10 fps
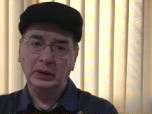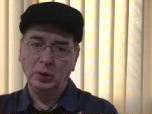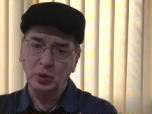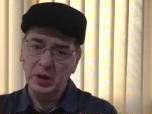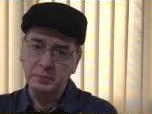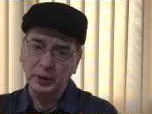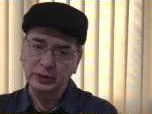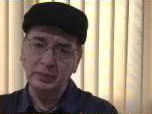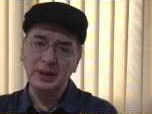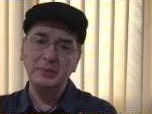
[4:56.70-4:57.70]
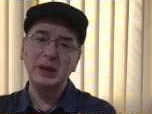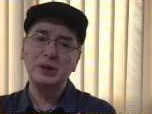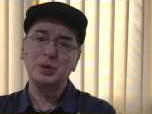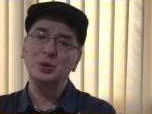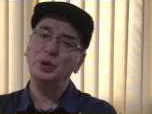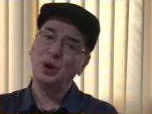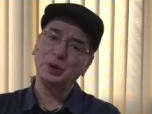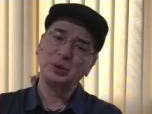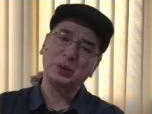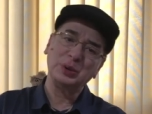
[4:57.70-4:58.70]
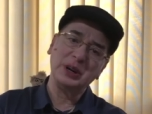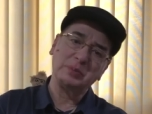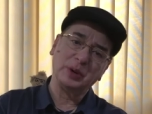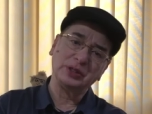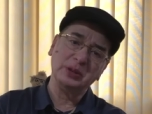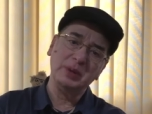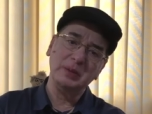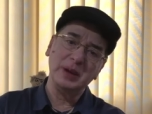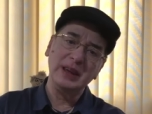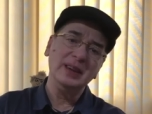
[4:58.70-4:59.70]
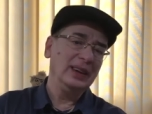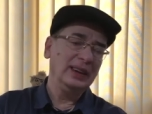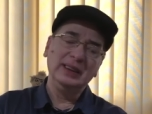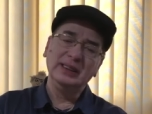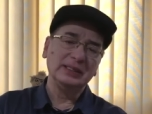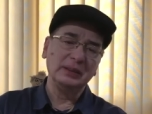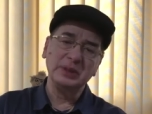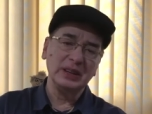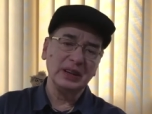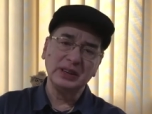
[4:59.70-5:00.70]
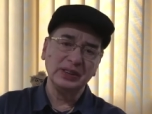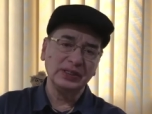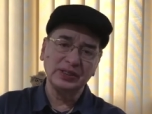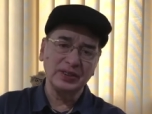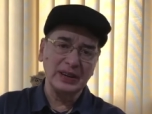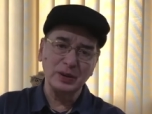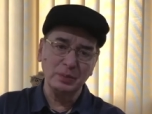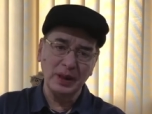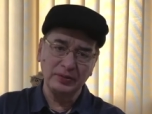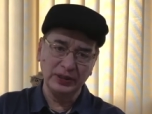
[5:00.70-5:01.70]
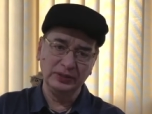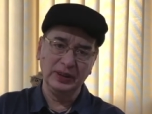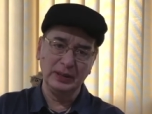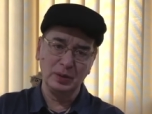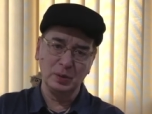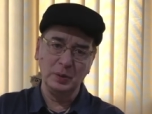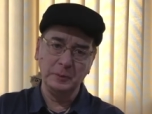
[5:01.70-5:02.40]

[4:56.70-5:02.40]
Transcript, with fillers: Could it possibly be true or could it possibly be something that he is just trying to bluff his way through?